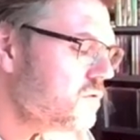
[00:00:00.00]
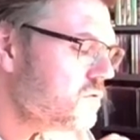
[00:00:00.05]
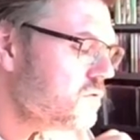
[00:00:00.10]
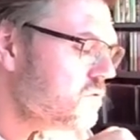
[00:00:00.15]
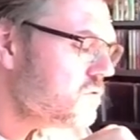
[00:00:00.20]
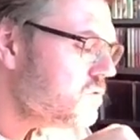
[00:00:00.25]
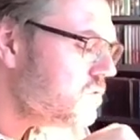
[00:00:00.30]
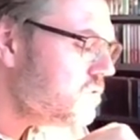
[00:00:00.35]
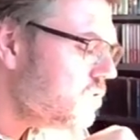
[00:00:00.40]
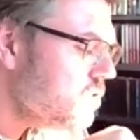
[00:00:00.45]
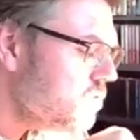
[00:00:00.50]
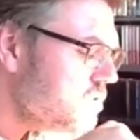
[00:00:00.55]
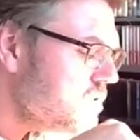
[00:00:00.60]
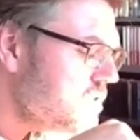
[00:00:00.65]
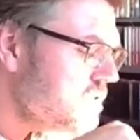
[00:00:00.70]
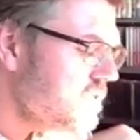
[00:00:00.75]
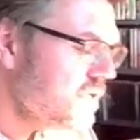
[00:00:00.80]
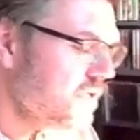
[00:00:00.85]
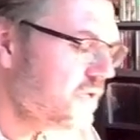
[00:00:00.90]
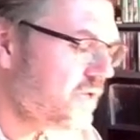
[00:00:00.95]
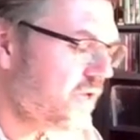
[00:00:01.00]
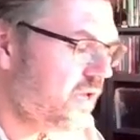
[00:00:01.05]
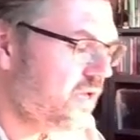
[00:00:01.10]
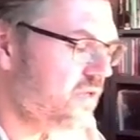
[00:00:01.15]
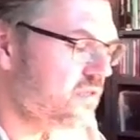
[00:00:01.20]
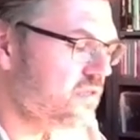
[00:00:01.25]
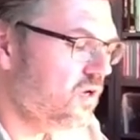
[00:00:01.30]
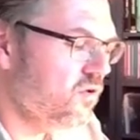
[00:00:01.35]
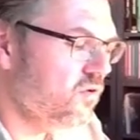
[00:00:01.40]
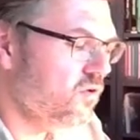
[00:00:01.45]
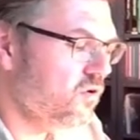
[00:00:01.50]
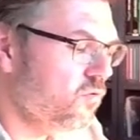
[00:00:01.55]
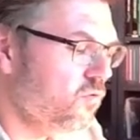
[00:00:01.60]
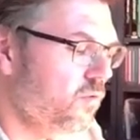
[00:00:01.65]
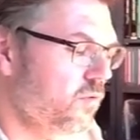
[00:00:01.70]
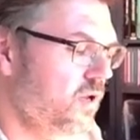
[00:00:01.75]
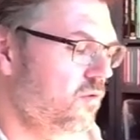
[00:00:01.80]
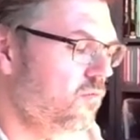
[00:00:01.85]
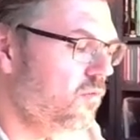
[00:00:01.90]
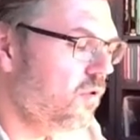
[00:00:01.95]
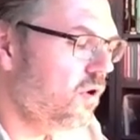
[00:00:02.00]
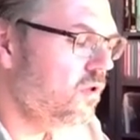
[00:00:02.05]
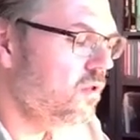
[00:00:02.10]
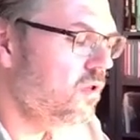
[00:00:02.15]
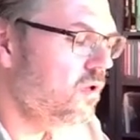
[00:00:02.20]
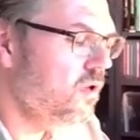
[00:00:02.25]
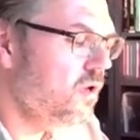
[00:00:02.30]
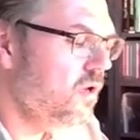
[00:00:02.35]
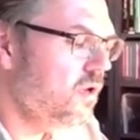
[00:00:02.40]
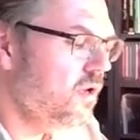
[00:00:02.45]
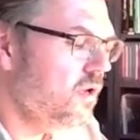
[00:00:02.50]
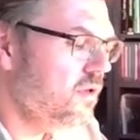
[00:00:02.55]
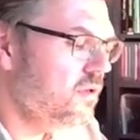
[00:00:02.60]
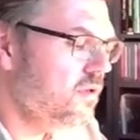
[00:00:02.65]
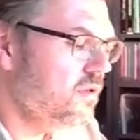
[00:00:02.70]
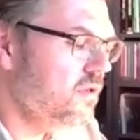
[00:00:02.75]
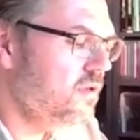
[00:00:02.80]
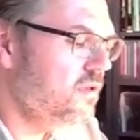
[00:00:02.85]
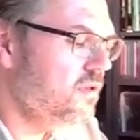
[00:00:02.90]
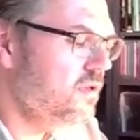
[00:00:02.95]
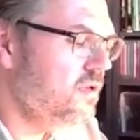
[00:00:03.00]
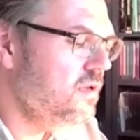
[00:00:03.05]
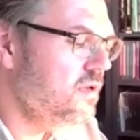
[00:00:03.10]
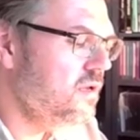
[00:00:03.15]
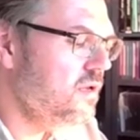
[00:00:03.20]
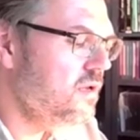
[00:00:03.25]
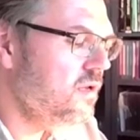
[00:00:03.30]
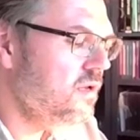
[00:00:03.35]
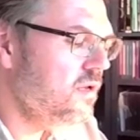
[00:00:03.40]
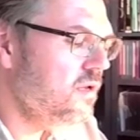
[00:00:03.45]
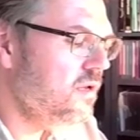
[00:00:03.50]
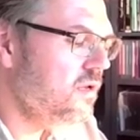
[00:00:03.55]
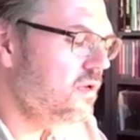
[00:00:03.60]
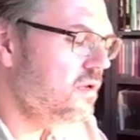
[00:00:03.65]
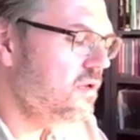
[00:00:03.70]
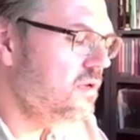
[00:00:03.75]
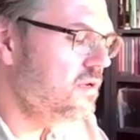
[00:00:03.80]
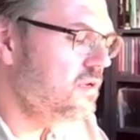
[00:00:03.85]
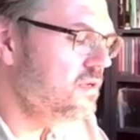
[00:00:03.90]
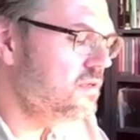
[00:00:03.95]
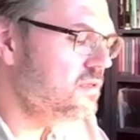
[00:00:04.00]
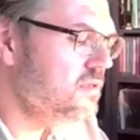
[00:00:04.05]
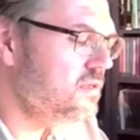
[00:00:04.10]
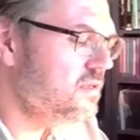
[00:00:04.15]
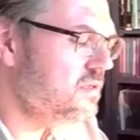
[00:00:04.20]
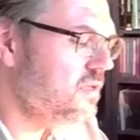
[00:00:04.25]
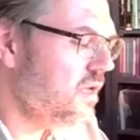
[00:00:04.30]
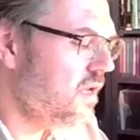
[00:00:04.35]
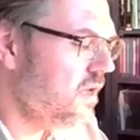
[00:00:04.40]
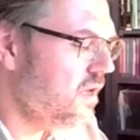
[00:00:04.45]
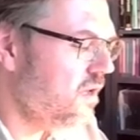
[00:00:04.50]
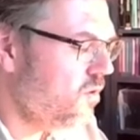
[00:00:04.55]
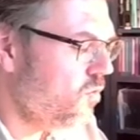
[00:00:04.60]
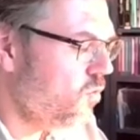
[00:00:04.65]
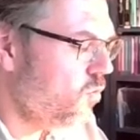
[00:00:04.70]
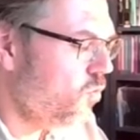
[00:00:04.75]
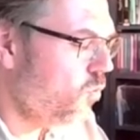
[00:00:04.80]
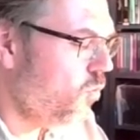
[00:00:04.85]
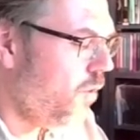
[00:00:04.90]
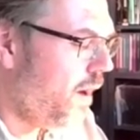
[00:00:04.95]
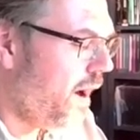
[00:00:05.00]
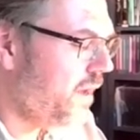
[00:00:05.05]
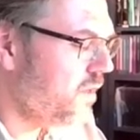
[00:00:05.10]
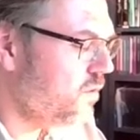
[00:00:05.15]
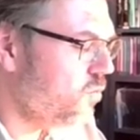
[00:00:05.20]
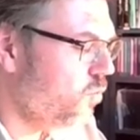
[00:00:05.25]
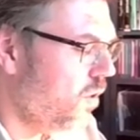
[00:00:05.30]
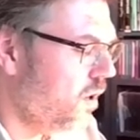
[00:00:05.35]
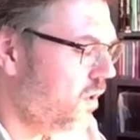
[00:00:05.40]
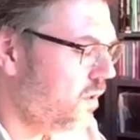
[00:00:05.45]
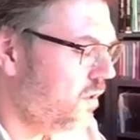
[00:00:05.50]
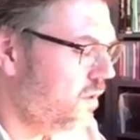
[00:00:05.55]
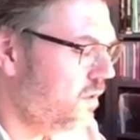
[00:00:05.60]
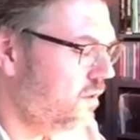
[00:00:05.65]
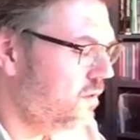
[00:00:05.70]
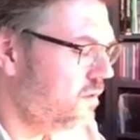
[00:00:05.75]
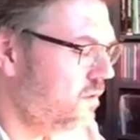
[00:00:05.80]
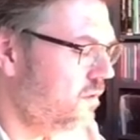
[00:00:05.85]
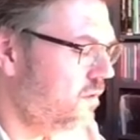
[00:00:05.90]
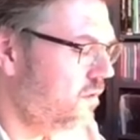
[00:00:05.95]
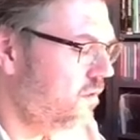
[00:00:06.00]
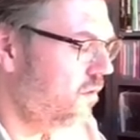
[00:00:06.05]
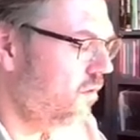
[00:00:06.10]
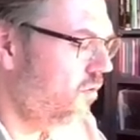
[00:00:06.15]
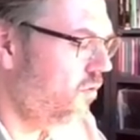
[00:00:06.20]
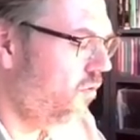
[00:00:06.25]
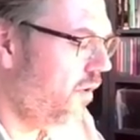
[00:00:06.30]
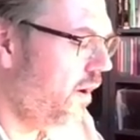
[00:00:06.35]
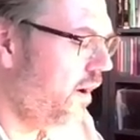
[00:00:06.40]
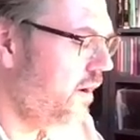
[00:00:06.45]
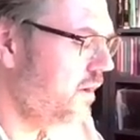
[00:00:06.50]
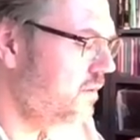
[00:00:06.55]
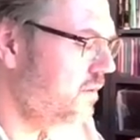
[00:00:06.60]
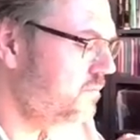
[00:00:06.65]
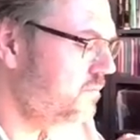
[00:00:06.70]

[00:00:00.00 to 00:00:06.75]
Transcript: So CLK is now the green one, DT is the white one, all right?